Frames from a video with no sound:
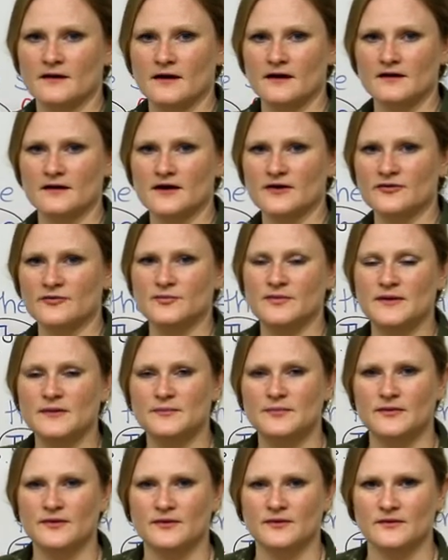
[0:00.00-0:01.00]
A lot of
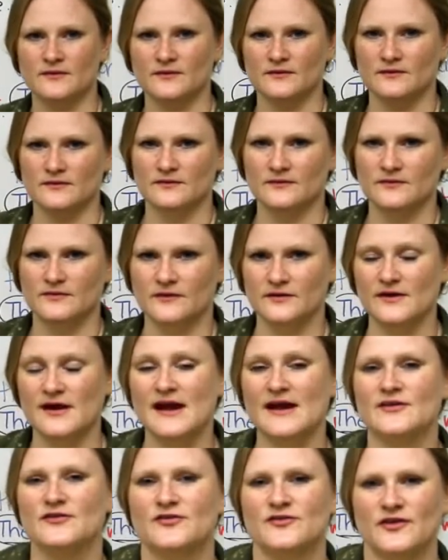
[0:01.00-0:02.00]
people, their
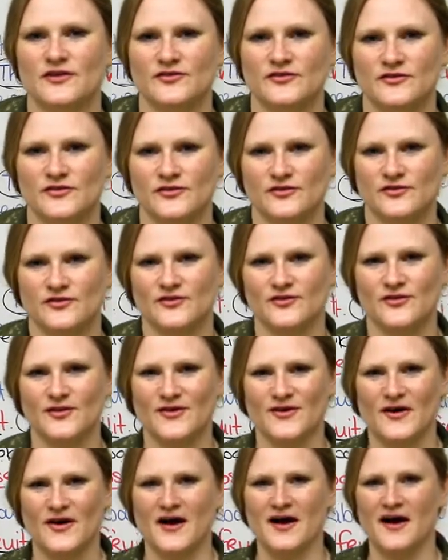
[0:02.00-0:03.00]
ancestors
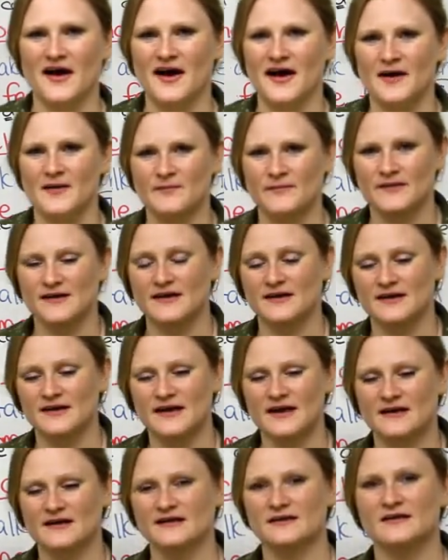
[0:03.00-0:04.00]
in
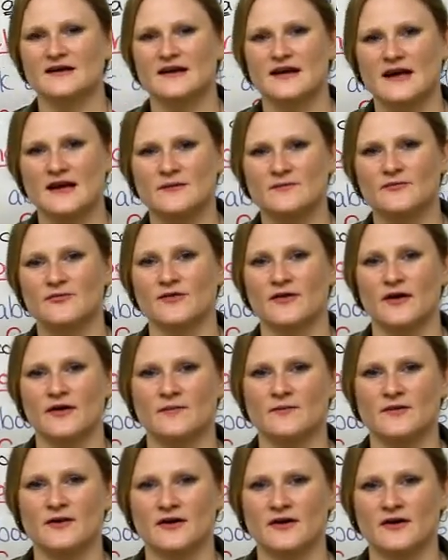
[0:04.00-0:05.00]
Canada came
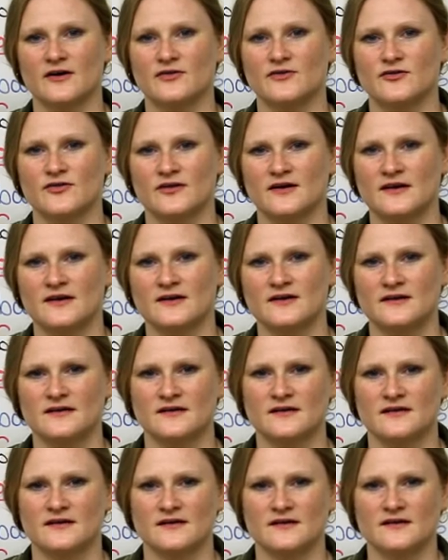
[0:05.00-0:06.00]
from a country,
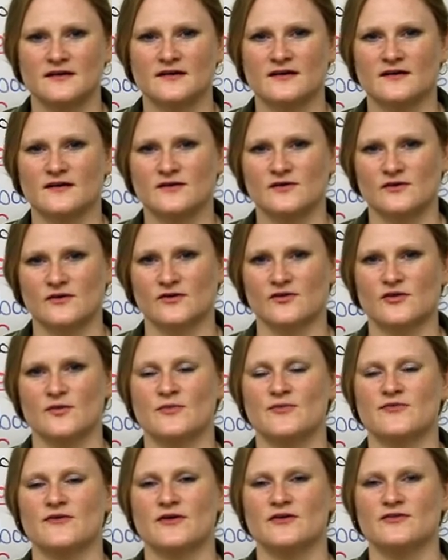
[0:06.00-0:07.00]
or a group
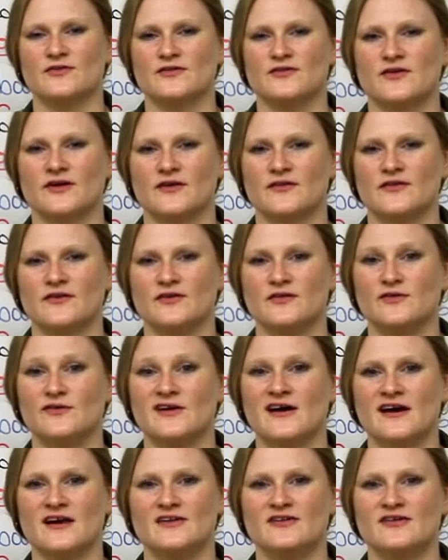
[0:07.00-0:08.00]
of countries called the
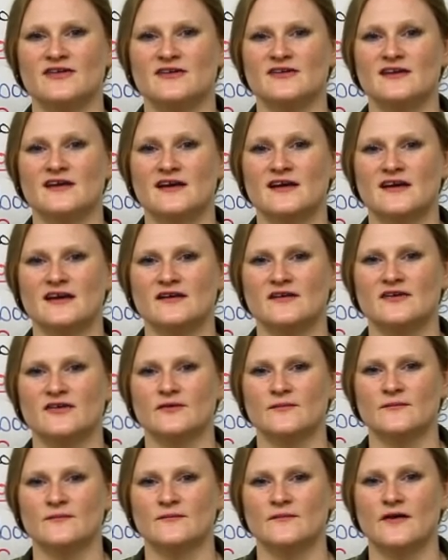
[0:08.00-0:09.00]
United
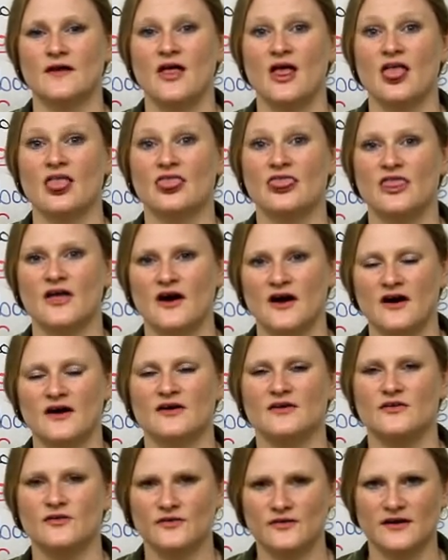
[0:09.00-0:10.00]
Kingdom. The
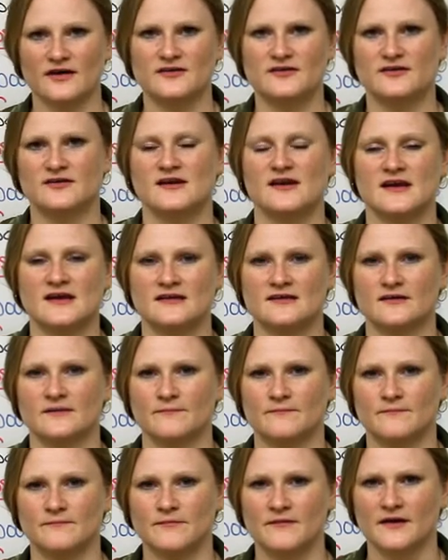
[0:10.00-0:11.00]
United
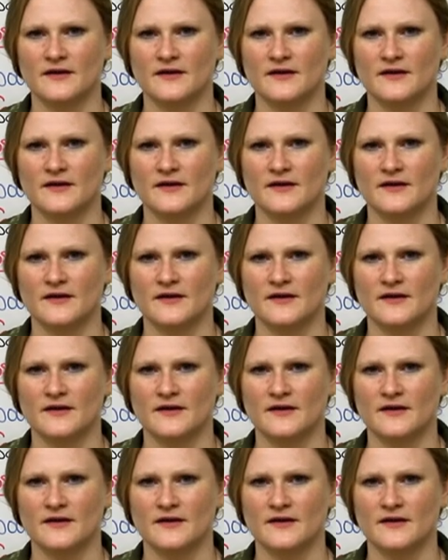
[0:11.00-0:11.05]
Kingdom.